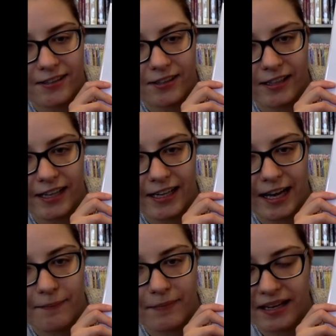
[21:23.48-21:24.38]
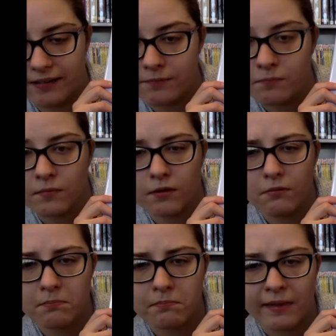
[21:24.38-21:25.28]
looking at me.
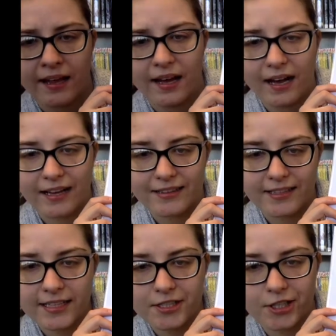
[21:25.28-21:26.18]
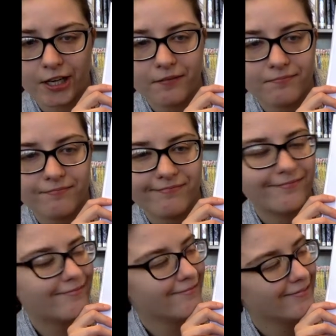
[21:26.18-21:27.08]
A teacher?
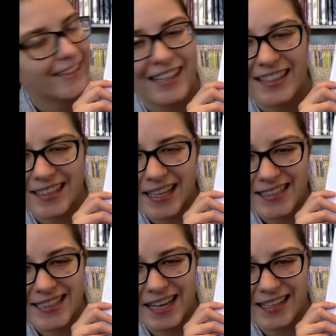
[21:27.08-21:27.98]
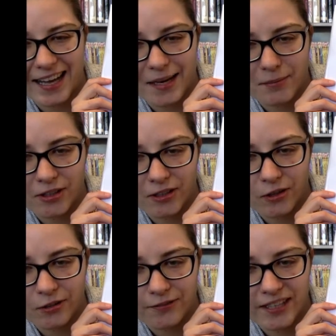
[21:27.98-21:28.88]
That's not an animal,
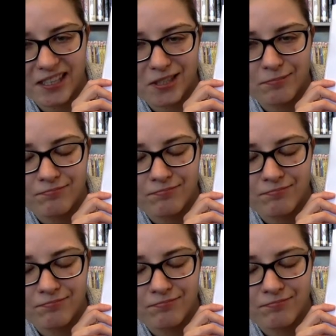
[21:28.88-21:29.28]
goldfish.